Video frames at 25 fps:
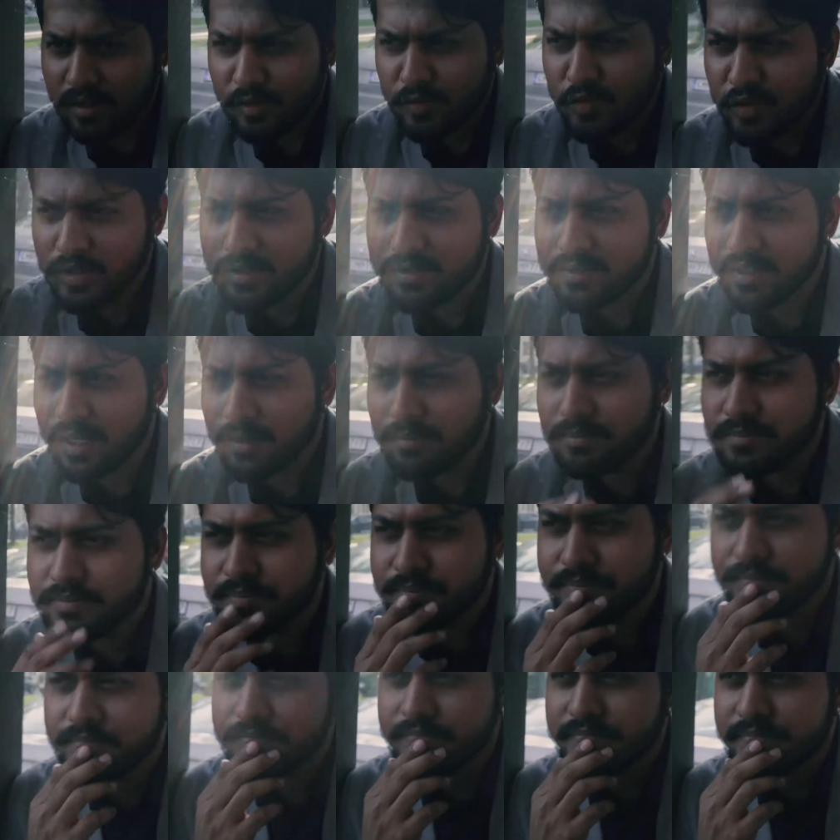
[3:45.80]
for some
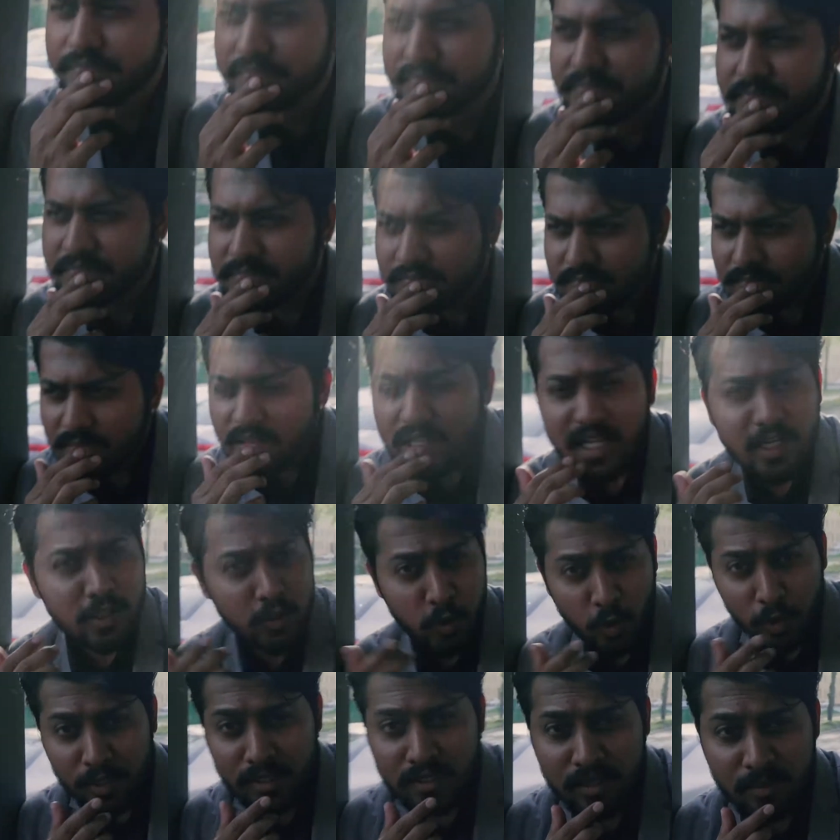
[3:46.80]

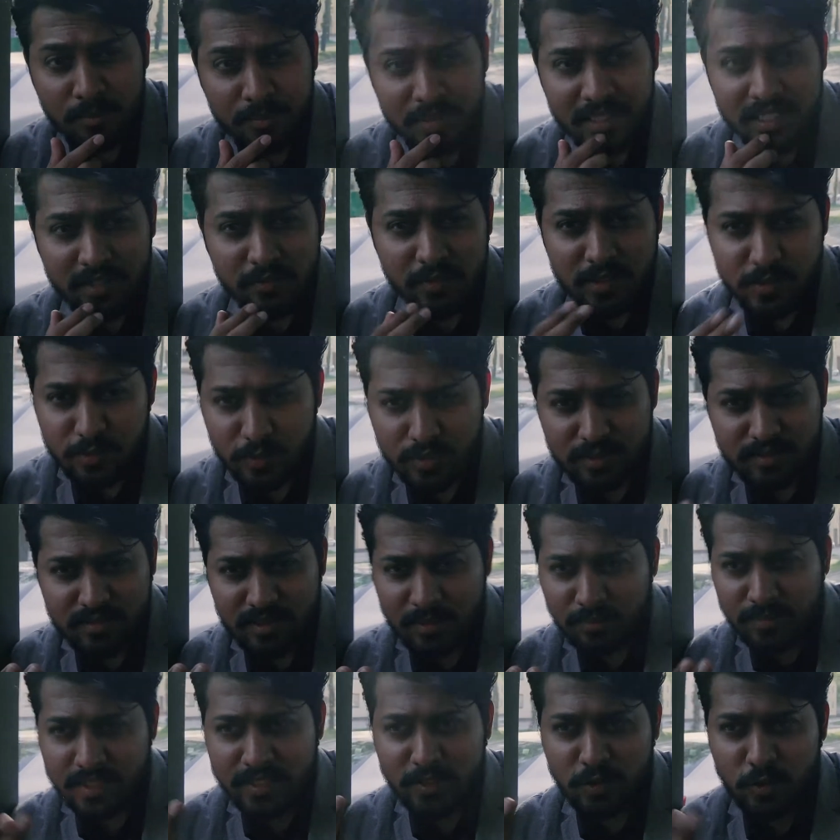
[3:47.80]
toy company, which was
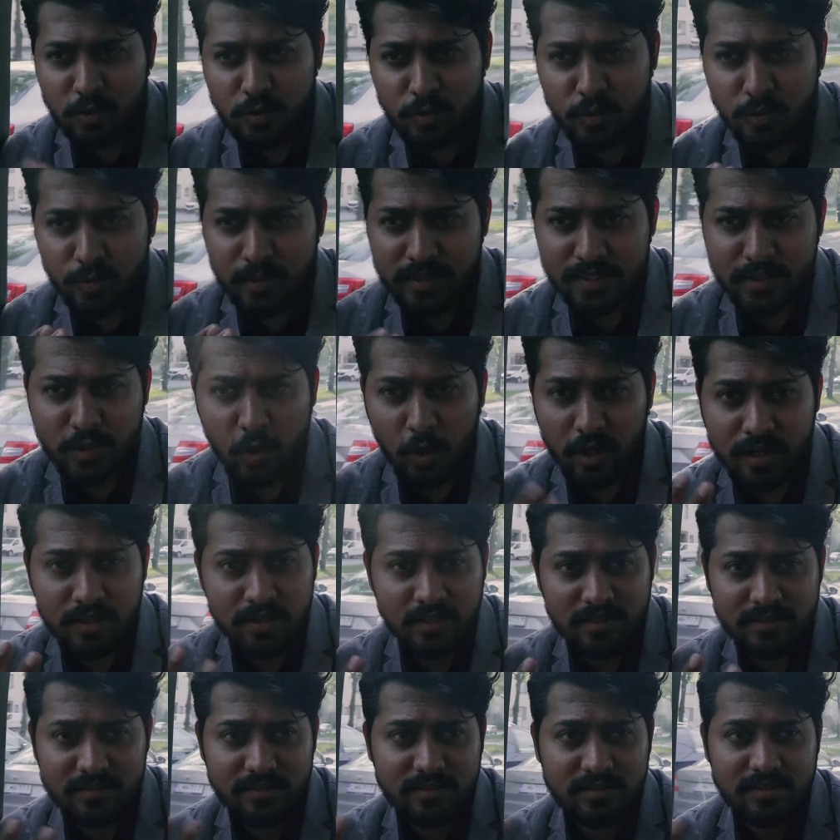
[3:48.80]
something to do with toy
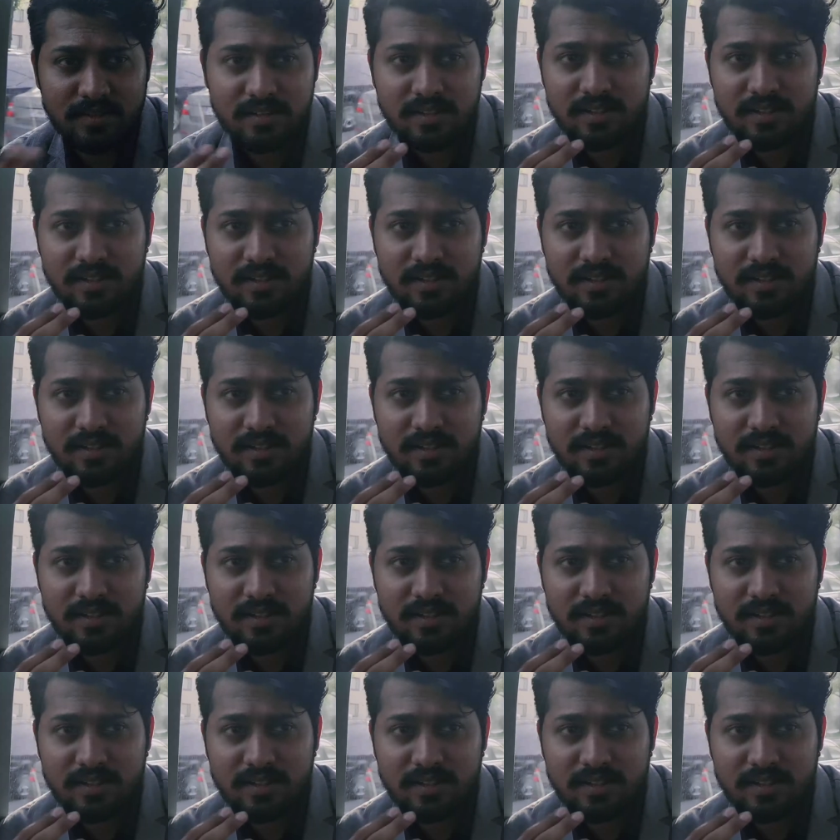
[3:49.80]
guns.